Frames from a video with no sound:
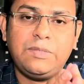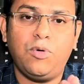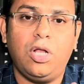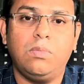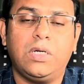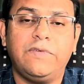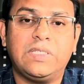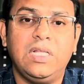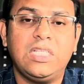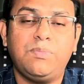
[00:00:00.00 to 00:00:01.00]
small blood
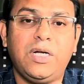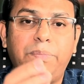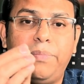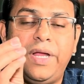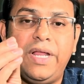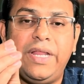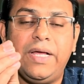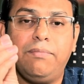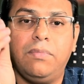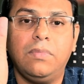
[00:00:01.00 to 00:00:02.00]
vessels, but
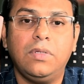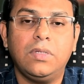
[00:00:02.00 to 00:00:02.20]
medium